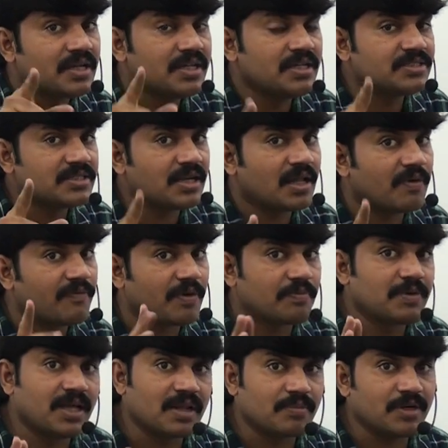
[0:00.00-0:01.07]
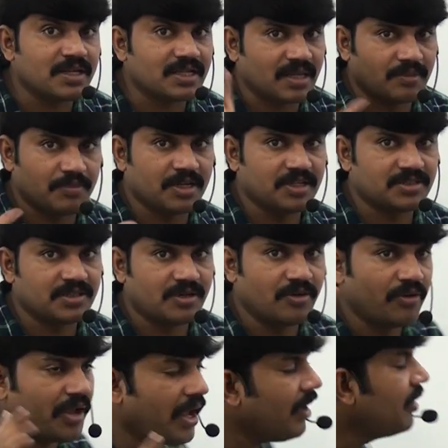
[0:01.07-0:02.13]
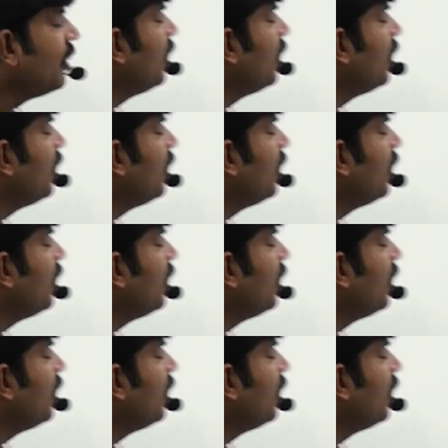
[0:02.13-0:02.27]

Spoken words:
instead of abnormal termination. Okay,